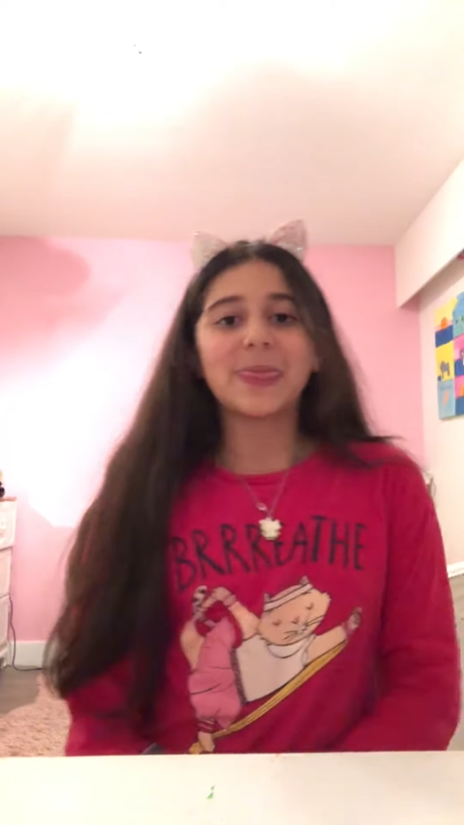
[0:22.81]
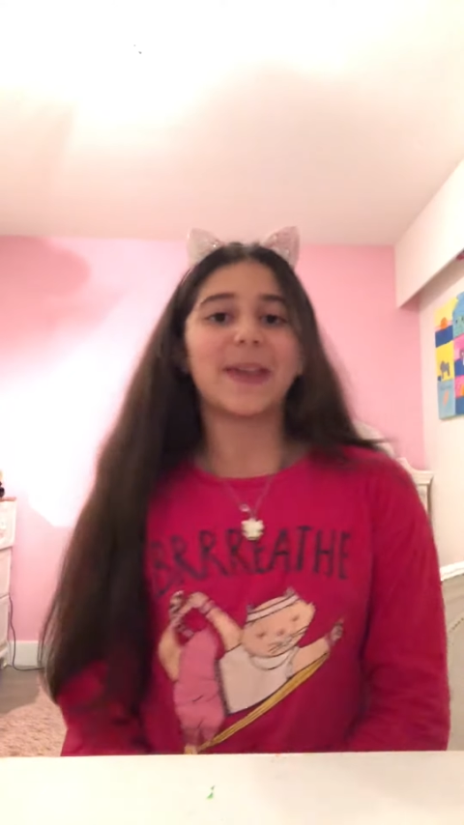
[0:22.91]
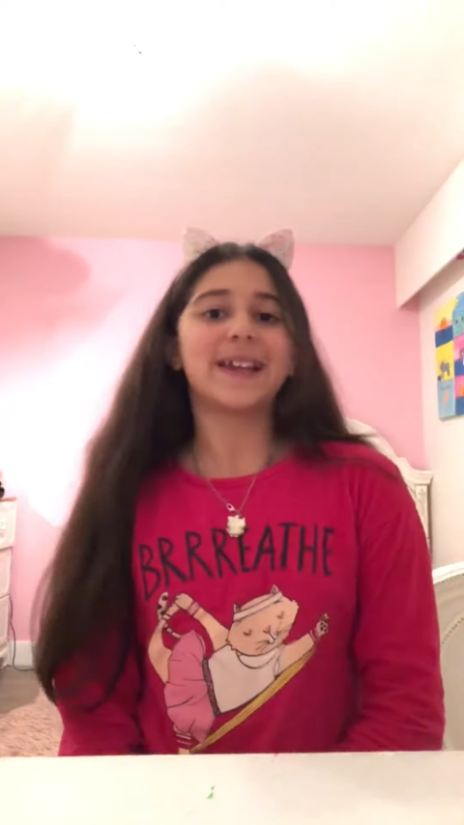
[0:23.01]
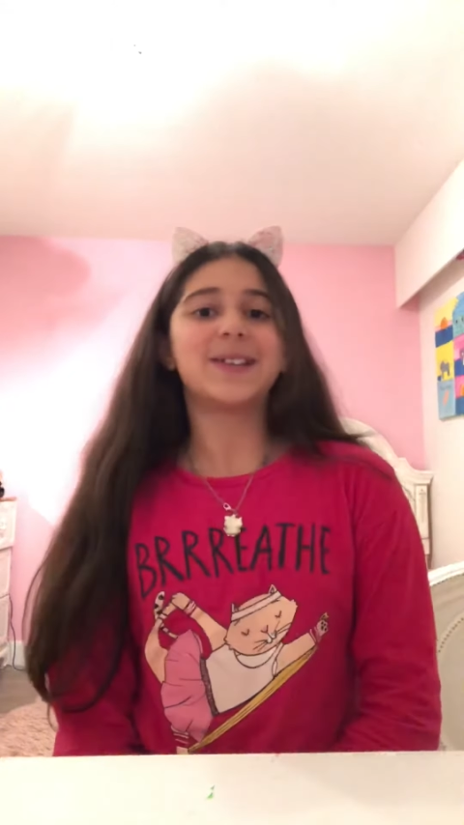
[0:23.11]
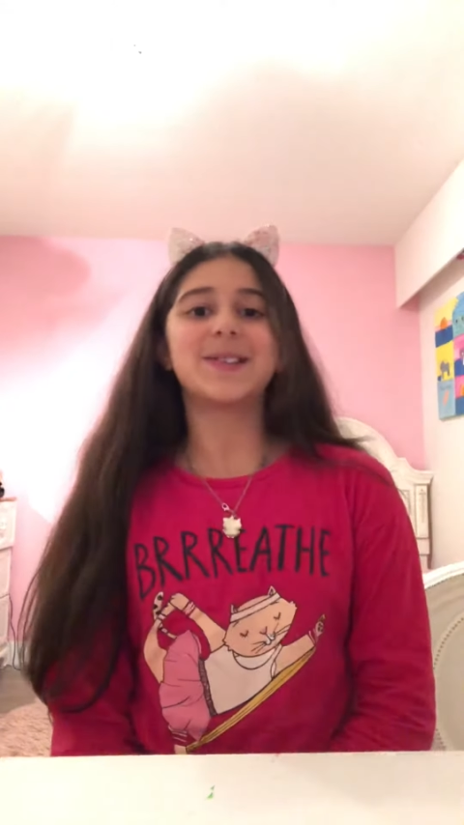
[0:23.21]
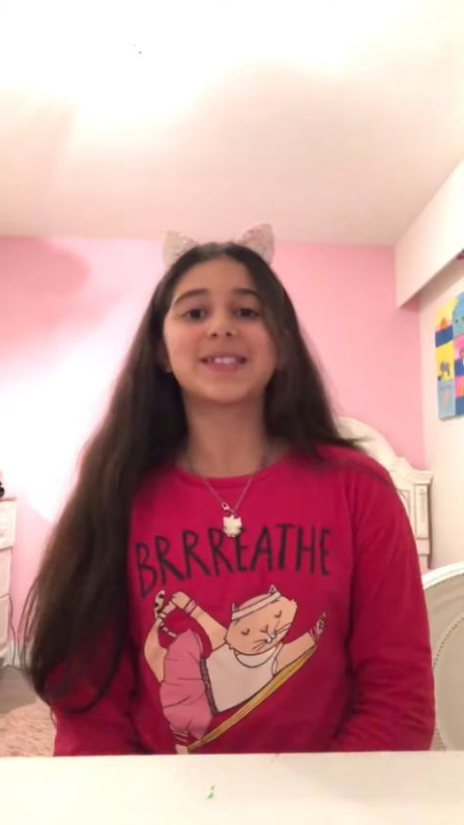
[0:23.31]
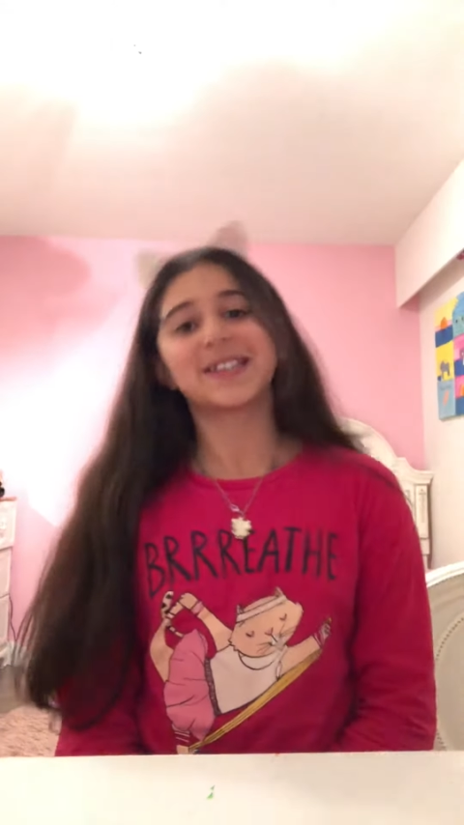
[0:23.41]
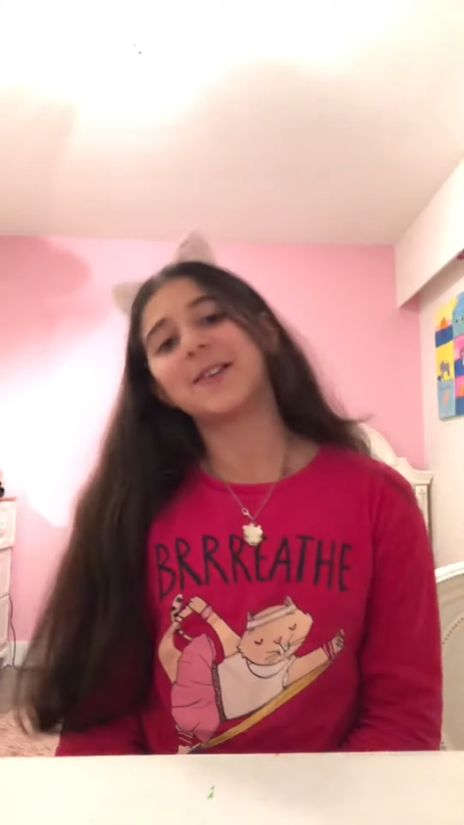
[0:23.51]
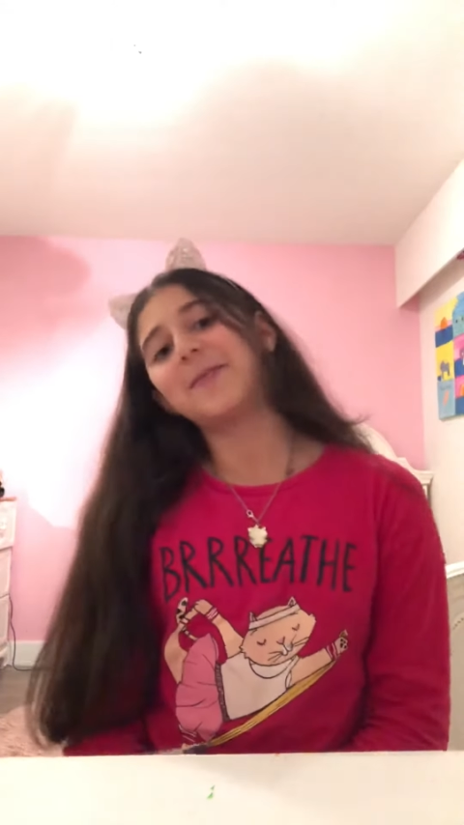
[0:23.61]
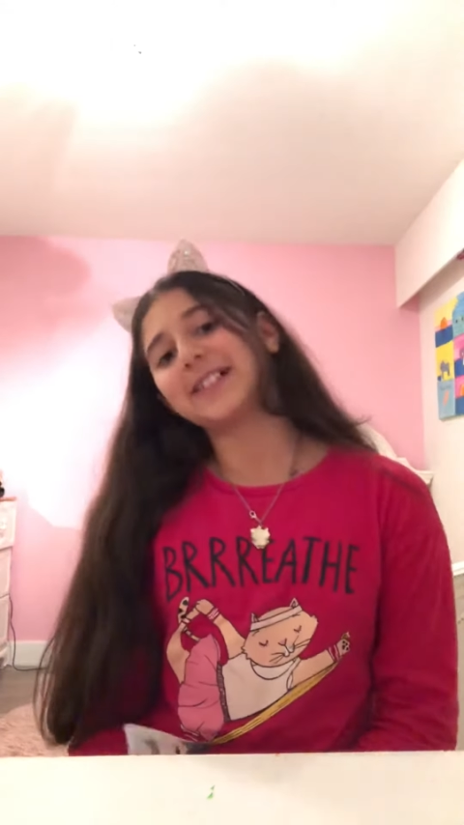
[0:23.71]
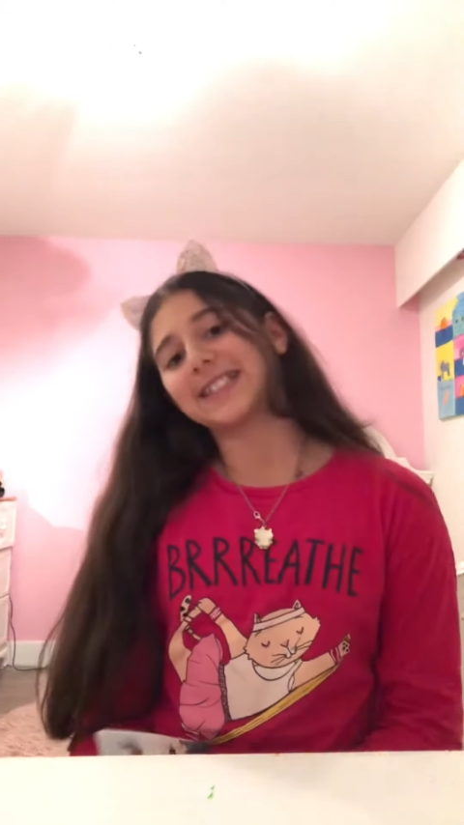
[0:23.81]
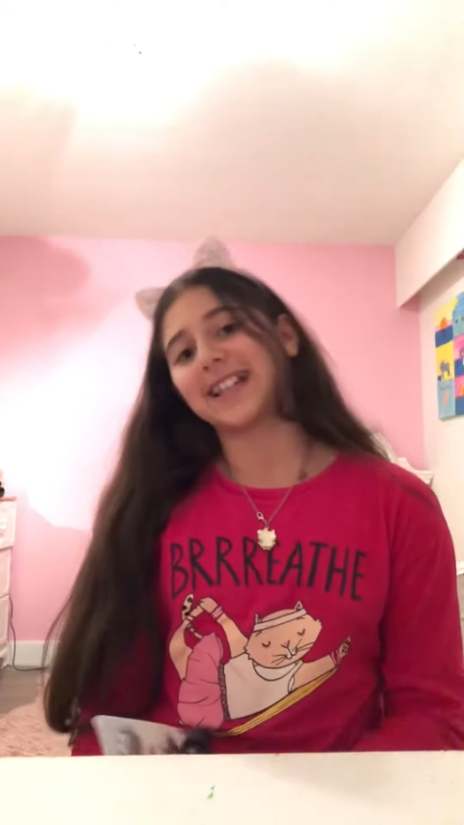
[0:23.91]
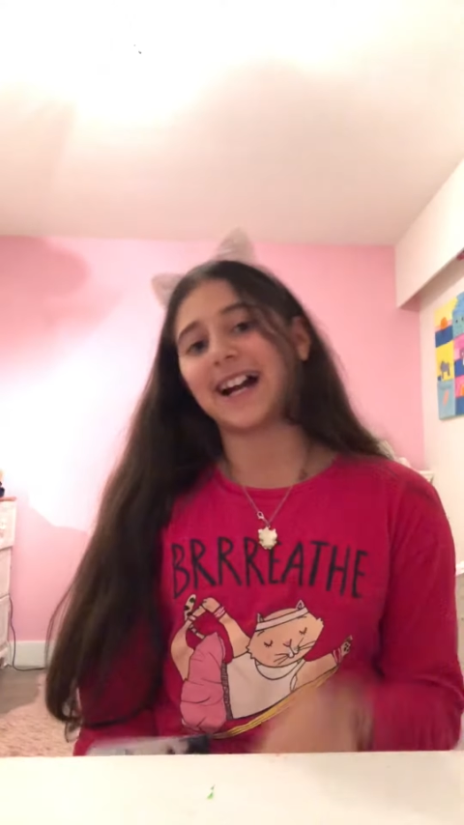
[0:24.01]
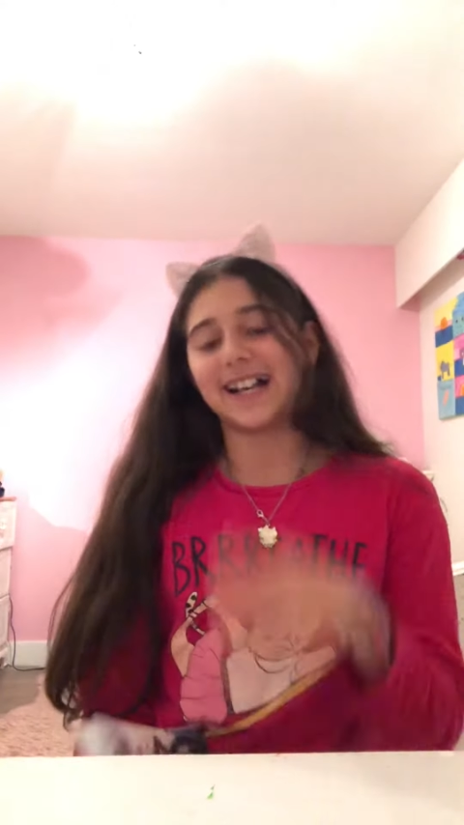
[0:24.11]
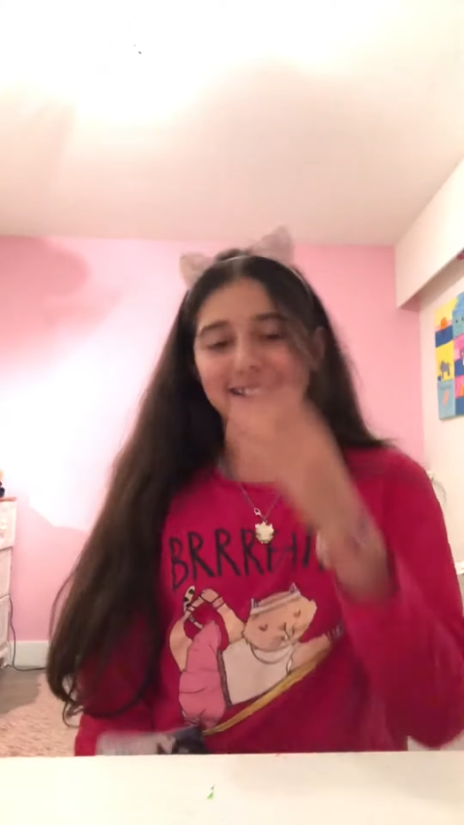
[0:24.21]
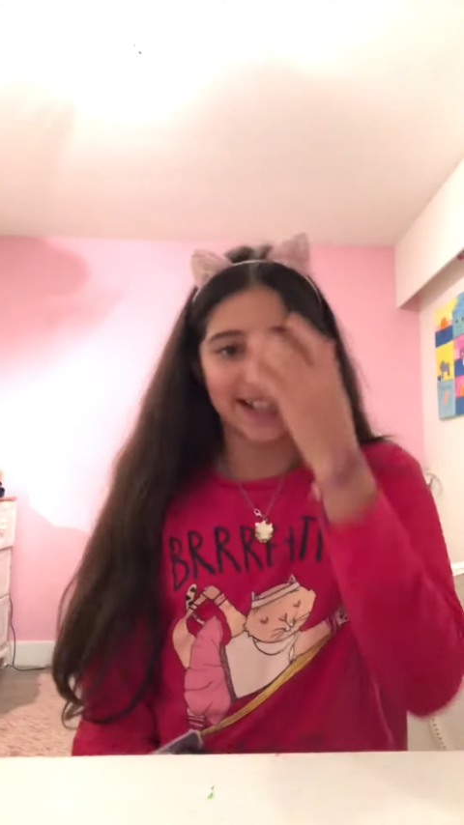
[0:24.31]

Thank you so much, guys.